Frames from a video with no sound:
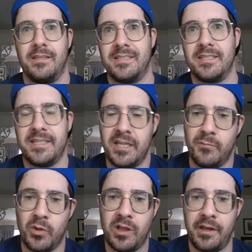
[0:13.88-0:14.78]
This is
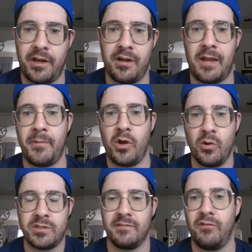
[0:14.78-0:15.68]
Ian McLaren. I'm the
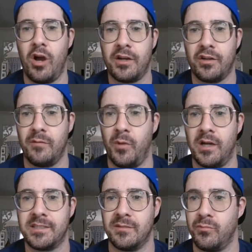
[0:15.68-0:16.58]
host of Locked On
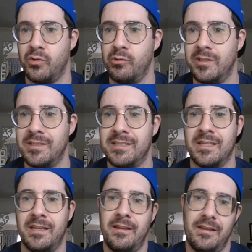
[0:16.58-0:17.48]
Boston Bruins.